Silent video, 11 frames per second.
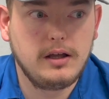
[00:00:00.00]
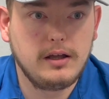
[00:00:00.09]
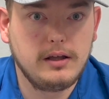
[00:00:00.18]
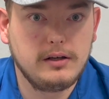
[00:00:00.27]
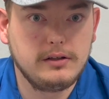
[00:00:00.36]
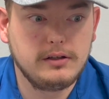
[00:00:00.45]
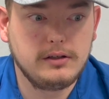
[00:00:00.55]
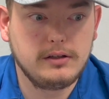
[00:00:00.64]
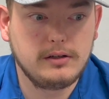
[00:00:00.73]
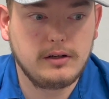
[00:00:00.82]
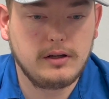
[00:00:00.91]
And
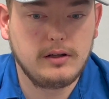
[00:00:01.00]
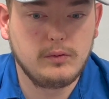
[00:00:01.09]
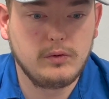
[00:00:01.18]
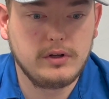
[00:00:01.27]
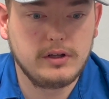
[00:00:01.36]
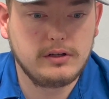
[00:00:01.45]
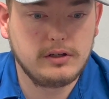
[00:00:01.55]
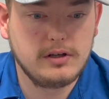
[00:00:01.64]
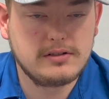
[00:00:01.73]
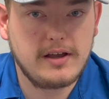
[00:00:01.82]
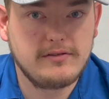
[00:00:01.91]
then when it
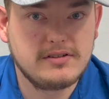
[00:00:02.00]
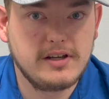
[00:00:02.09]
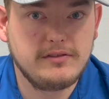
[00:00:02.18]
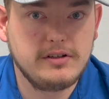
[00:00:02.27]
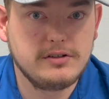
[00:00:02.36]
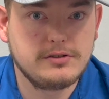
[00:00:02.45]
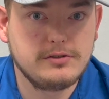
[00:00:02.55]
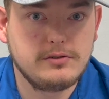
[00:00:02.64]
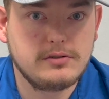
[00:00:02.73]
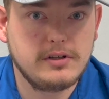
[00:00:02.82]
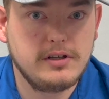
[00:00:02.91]
does have safety
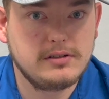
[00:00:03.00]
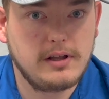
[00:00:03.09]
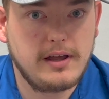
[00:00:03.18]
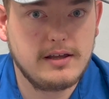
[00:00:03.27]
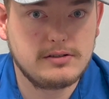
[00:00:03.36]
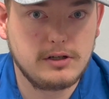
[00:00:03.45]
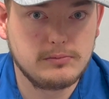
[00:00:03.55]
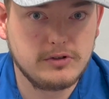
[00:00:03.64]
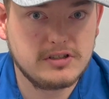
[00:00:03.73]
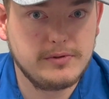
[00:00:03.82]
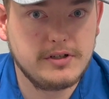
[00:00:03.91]
issues, it has thermal
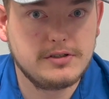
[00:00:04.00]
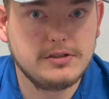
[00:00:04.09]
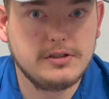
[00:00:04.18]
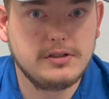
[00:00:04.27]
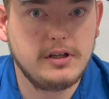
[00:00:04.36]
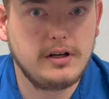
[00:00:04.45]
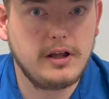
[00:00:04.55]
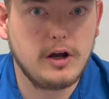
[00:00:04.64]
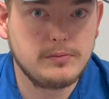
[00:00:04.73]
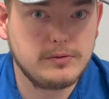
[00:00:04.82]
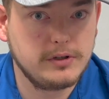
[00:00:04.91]
expansion and
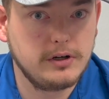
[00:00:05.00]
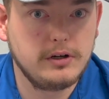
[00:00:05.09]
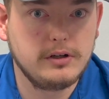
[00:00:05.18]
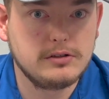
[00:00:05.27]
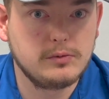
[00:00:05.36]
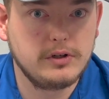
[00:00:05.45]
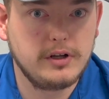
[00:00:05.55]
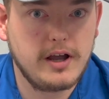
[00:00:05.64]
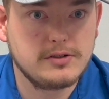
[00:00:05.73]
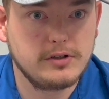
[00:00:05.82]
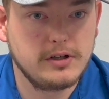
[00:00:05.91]
output areas where it
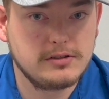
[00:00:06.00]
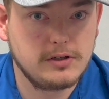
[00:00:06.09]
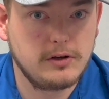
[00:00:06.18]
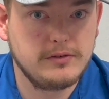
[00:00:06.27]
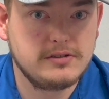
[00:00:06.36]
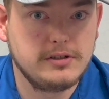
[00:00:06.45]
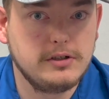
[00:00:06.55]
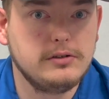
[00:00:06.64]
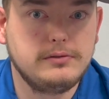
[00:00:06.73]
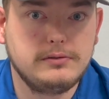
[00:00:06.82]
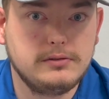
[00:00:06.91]
actually cuts off itself.
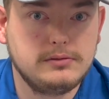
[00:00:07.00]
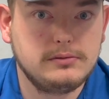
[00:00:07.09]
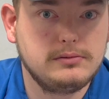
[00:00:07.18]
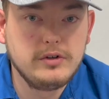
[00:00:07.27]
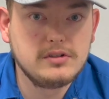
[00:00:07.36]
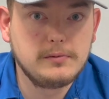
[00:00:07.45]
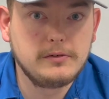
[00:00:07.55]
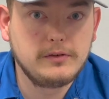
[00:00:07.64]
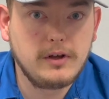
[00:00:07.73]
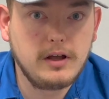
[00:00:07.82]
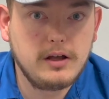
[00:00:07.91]
Reason number
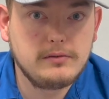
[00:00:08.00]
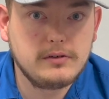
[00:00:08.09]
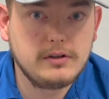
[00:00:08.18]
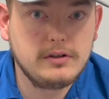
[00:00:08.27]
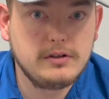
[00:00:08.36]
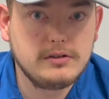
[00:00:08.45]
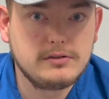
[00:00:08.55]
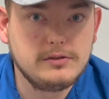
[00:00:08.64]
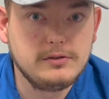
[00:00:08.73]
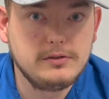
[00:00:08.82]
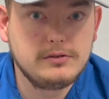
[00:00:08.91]
5 is
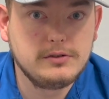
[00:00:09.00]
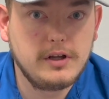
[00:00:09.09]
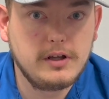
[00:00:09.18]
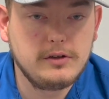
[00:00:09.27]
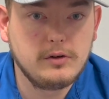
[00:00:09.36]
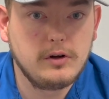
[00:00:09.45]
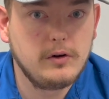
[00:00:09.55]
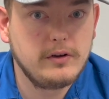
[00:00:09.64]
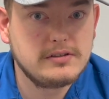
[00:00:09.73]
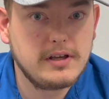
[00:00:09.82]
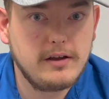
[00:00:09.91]
due to that you
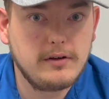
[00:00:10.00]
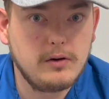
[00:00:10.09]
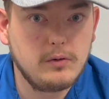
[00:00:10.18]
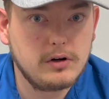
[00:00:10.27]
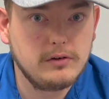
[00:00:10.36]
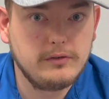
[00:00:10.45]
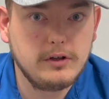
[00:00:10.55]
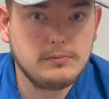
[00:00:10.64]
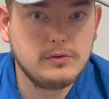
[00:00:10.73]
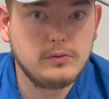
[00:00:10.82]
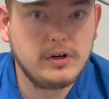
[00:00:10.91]
always have hot water
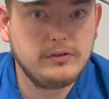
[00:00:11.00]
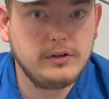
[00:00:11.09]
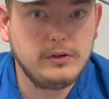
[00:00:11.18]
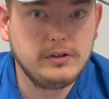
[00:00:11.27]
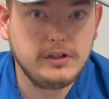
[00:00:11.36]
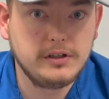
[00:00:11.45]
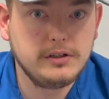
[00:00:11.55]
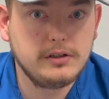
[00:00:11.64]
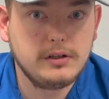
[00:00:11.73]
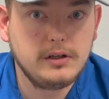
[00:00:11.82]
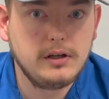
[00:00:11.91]
available whenever you need it,
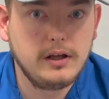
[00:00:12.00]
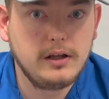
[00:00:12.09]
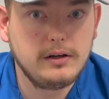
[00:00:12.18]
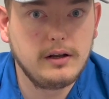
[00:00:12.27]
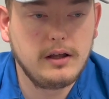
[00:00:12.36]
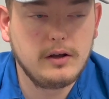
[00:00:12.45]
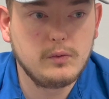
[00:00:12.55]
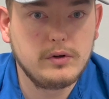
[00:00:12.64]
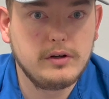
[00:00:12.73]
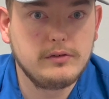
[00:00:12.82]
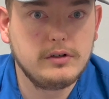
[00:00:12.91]
and not
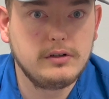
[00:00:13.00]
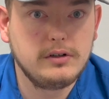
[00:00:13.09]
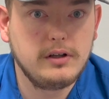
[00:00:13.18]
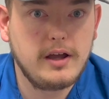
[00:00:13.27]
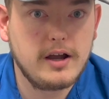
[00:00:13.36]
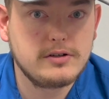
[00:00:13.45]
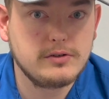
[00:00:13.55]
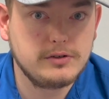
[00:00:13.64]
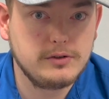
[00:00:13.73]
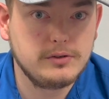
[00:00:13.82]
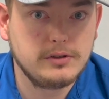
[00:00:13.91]
whenever the actual
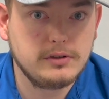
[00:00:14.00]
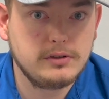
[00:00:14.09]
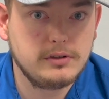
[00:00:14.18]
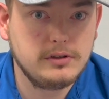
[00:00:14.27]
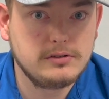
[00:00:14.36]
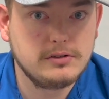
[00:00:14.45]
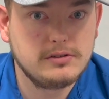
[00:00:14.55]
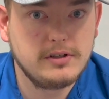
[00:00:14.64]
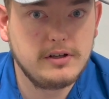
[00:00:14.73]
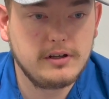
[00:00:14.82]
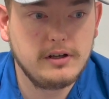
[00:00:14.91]
unit is just
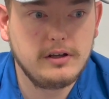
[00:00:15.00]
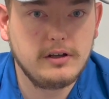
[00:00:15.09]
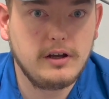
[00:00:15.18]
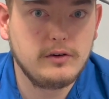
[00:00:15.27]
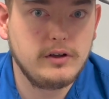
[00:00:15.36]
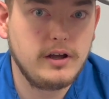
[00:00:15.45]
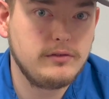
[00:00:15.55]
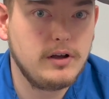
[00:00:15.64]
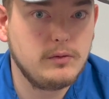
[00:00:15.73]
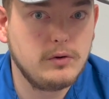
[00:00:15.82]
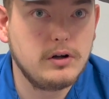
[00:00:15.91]
saying, hey, I don't have
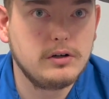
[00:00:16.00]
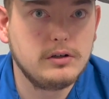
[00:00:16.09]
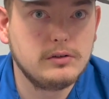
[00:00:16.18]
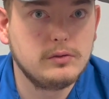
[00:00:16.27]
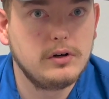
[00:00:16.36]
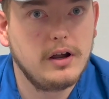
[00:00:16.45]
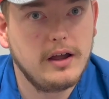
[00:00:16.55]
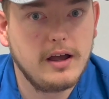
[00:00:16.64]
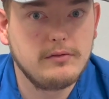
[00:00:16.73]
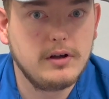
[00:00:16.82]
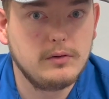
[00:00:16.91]
hot water, or I
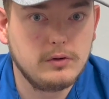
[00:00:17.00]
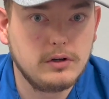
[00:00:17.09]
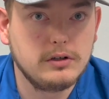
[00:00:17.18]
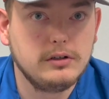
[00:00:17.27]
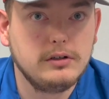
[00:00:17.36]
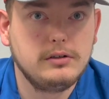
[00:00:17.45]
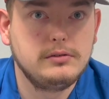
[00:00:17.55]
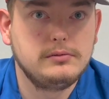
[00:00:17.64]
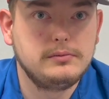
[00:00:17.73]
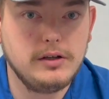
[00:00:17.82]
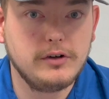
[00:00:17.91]
have hot water.
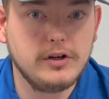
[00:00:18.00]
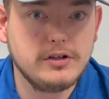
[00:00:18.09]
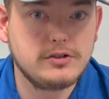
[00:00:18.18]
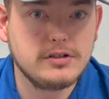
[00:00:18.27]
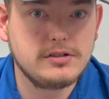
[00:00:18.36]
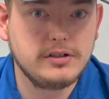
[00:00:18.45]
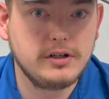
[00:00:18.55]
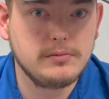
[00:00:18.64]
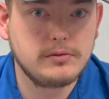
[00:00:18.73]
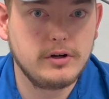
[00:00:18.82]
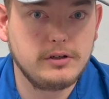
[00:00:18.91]
If you're interested in
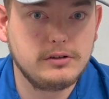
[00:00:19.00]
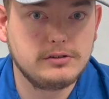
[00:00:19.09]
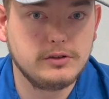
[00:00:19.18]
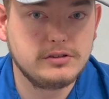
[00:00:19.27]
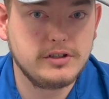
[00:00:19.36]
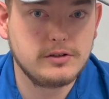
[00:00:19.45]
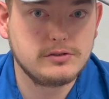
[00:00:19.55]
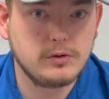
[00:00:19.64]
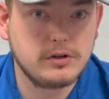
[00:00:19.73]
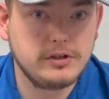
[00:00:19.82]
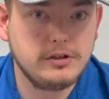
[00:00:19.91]
upgrading to a tankless
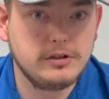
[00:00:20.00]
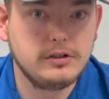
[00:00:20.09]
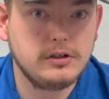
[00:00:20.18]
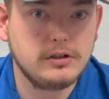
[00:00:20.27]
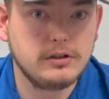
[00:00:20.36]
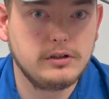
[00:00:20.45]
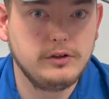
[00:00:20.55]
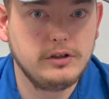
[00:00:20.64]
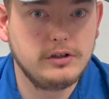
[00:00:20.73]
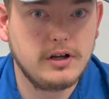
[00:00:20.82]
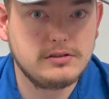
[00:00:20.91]
water heater, you
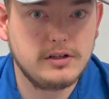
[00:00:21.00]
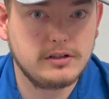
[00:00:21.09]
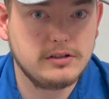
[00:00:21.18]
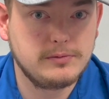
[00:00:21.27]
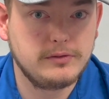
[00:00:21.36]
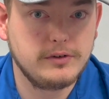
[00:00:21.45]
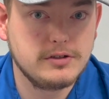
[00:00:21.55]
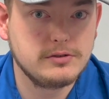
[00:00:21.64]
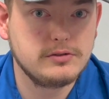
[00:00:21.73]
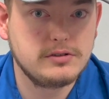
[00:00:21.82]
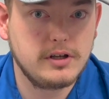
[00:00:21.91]
can contact us
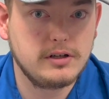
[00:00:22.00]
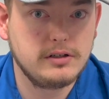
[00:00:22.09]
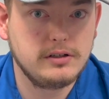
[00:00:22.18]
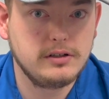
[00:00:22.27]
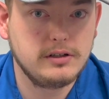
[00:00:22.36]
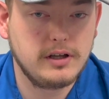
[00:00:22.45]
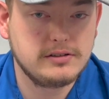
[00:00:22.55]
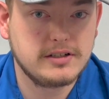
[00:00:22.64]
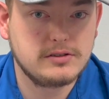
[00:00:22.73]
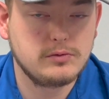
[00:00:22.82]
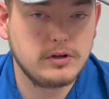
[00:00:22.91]
professionals at
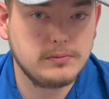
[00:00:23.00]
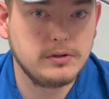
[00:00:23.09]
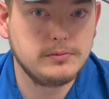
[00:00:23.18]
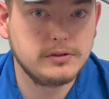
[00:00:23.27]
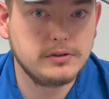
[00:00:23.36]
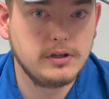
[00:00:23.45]
Texas Quality Plumbing.